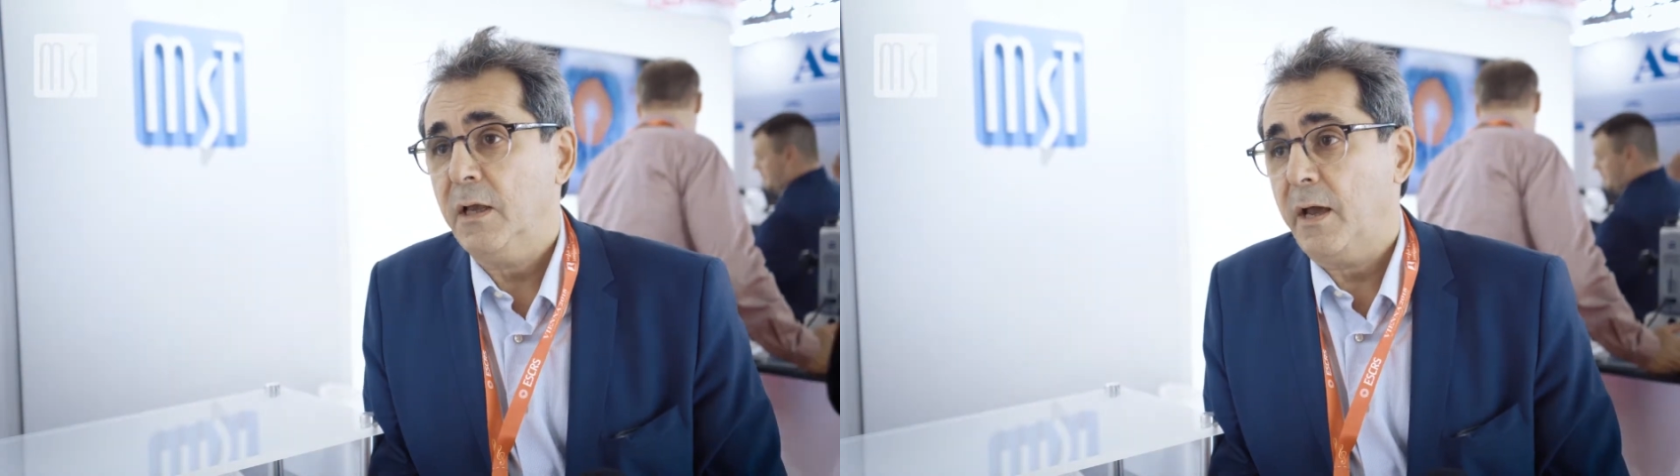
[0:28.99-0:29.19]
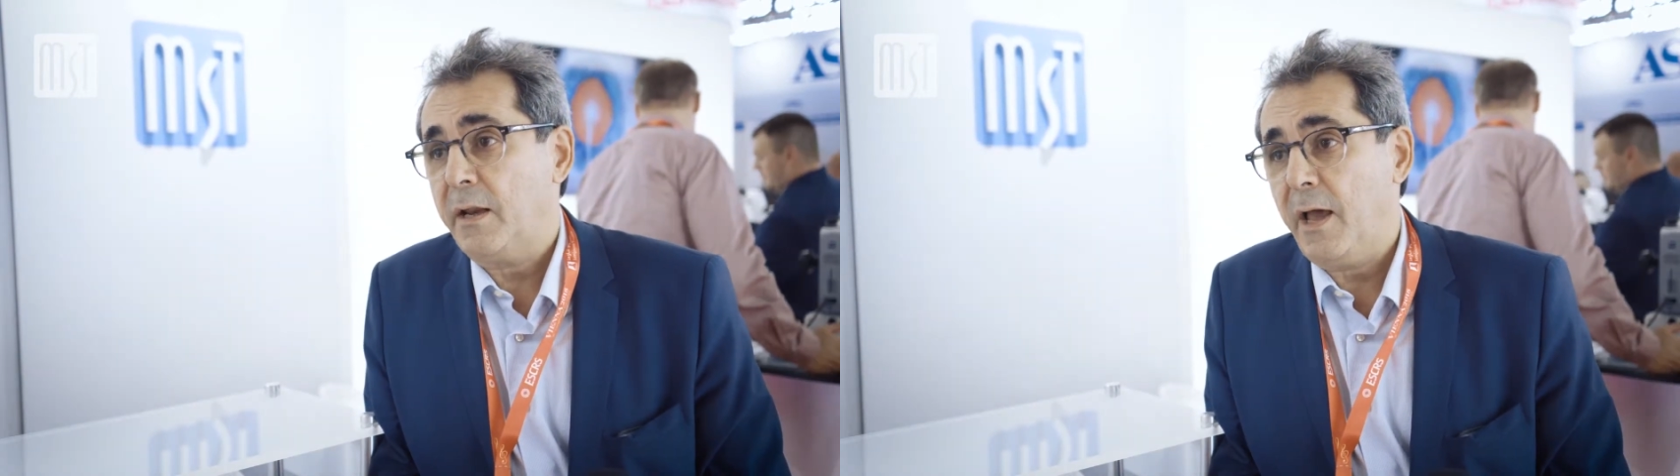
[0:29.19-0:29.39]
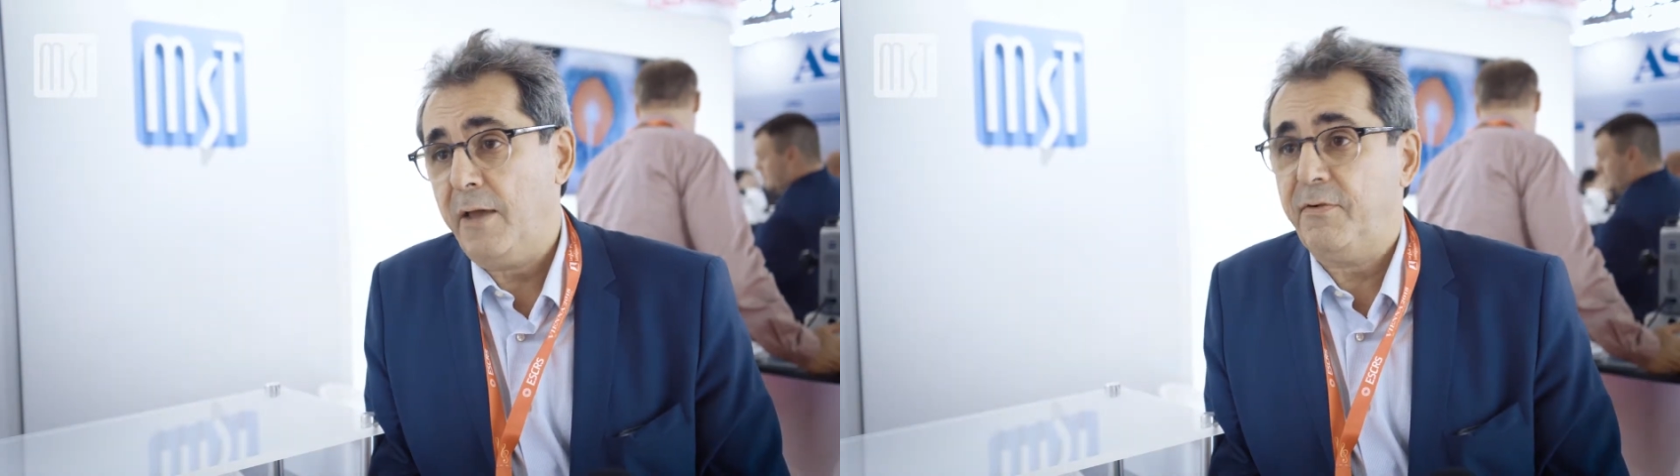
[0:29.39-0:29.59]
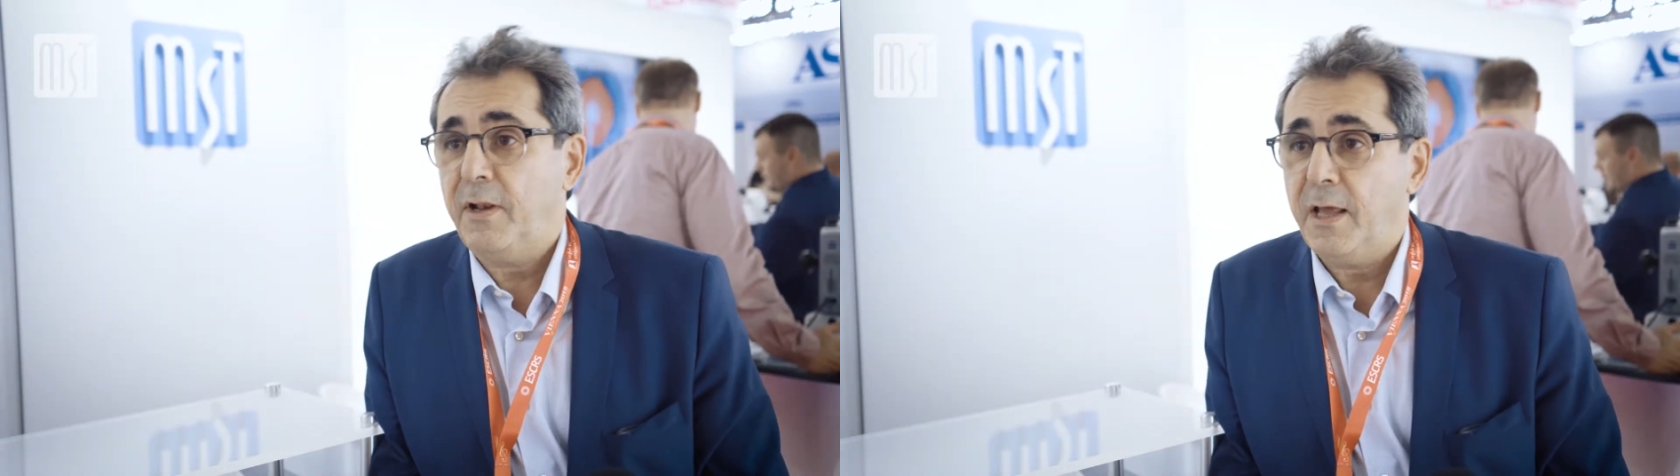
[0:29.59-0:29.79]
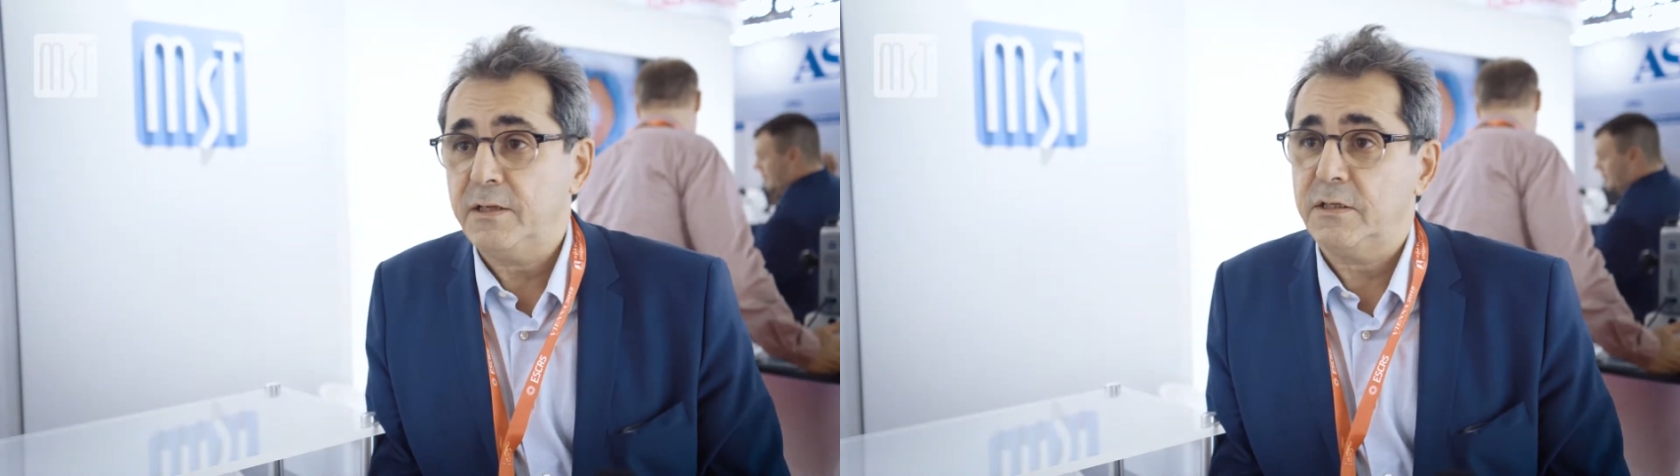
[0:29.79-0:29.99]
and I have
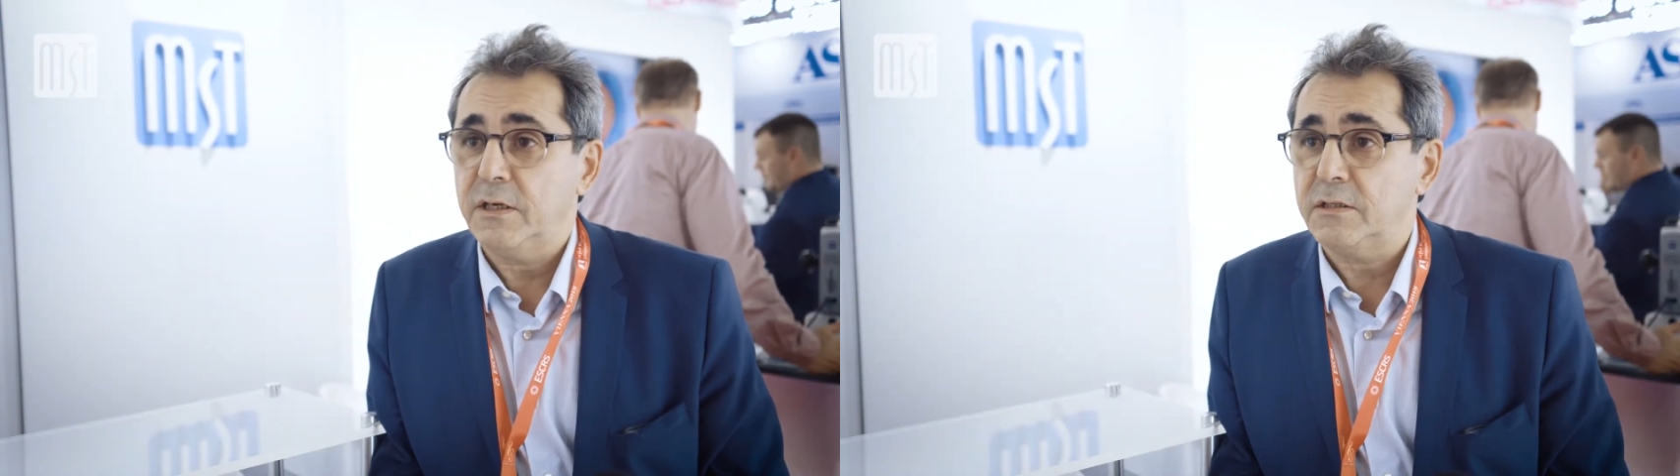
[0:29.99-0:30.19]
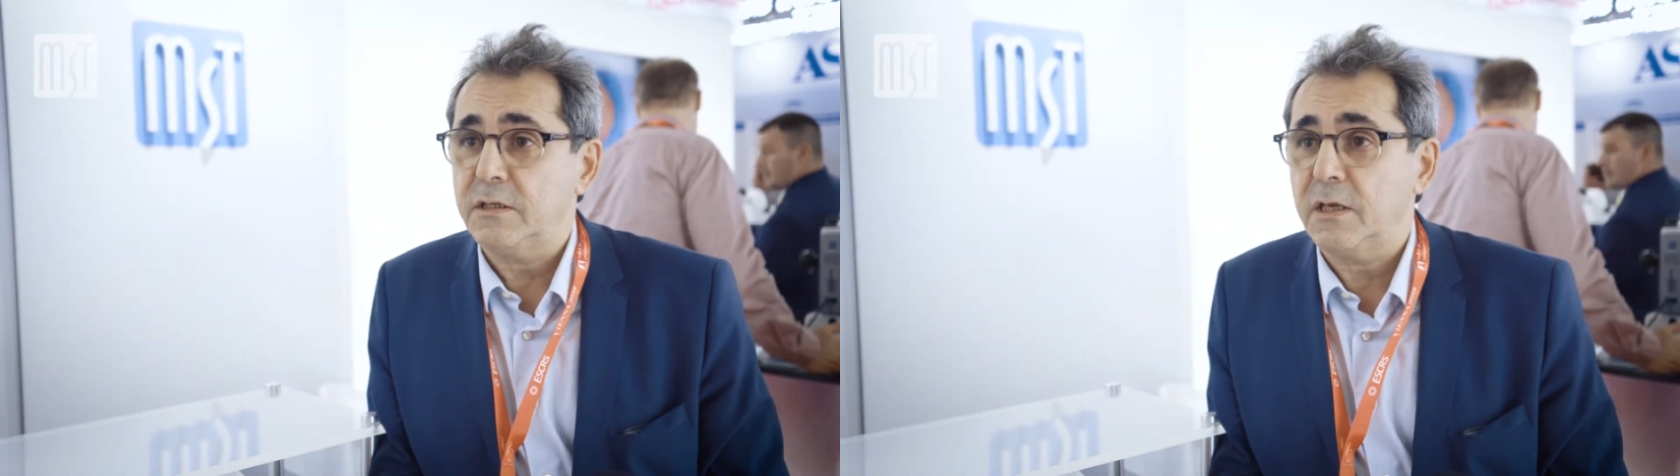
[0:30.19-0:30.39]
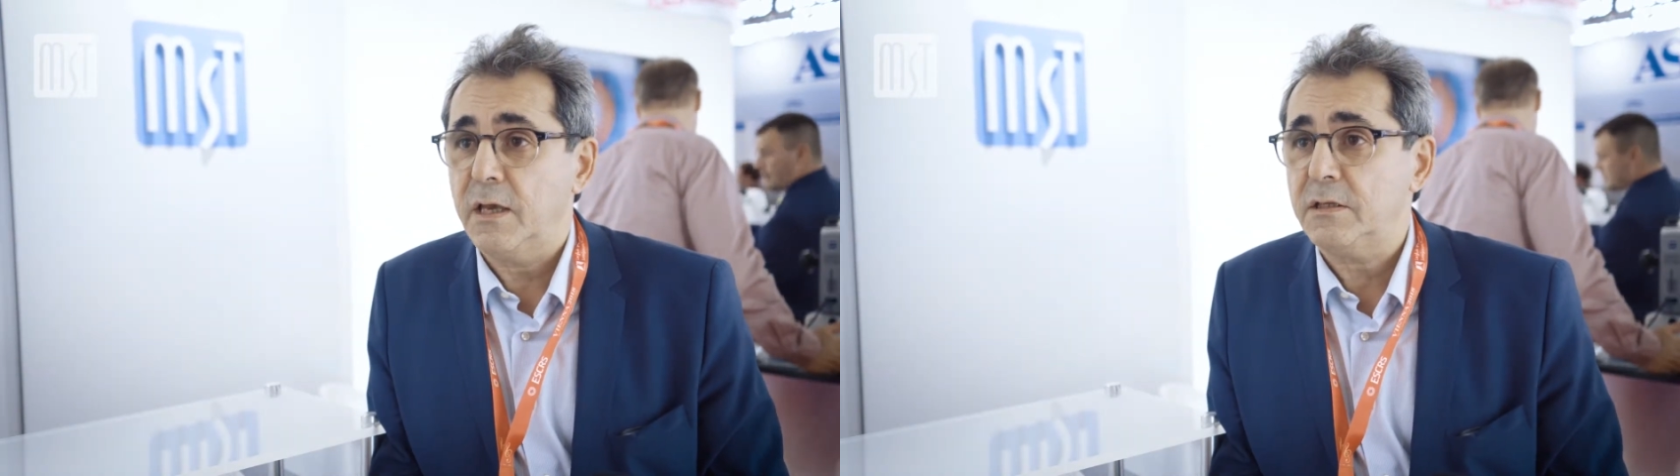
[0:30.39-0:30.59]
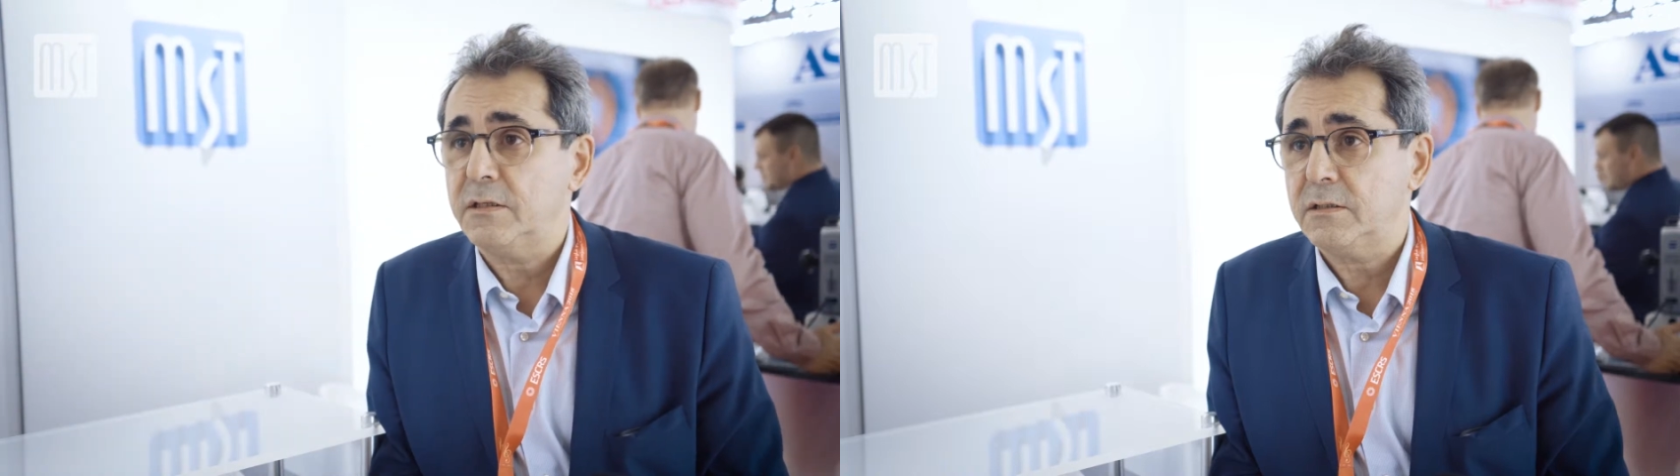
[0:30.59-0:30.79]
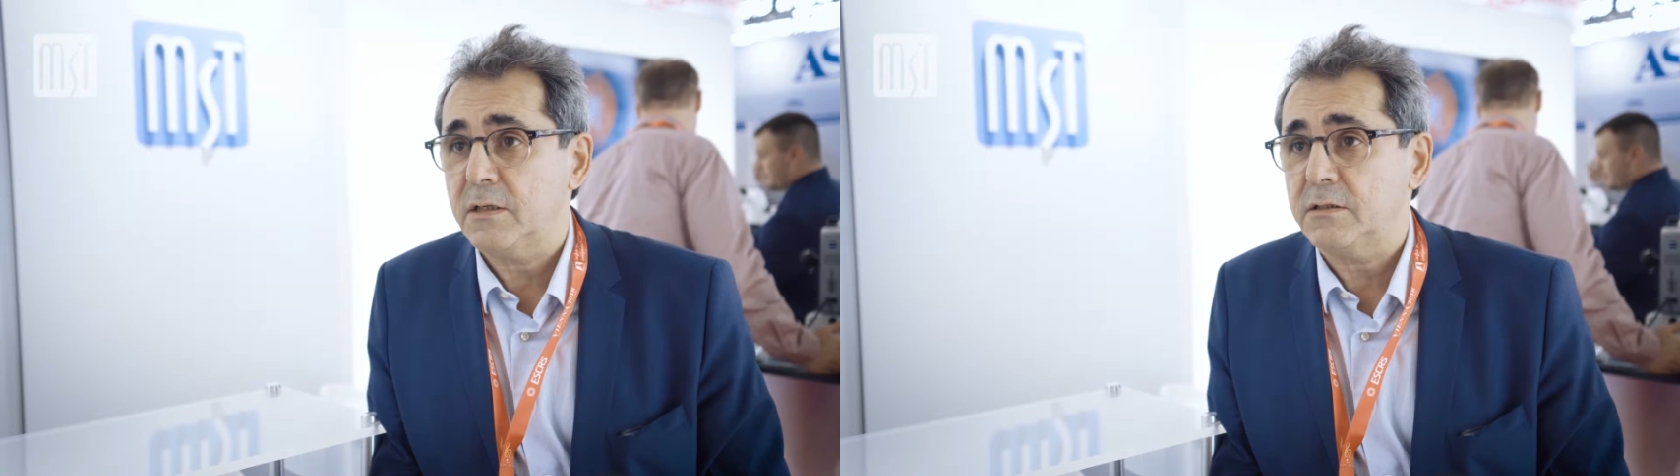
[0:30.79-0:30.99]
less easy
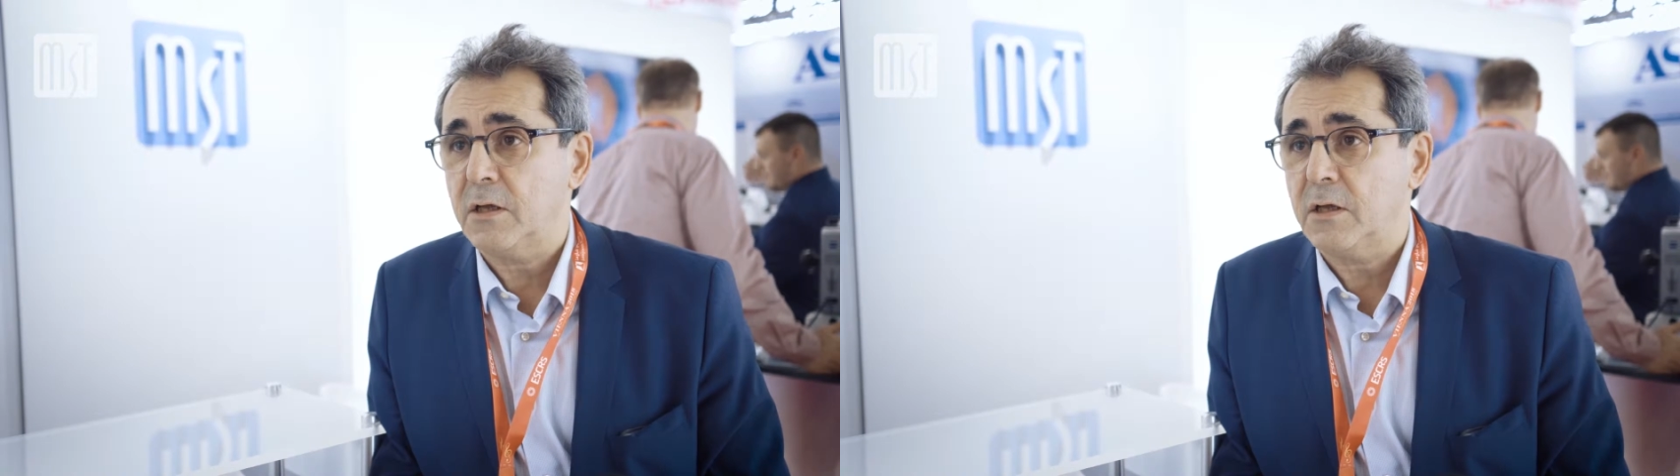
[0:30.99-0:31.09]
cases and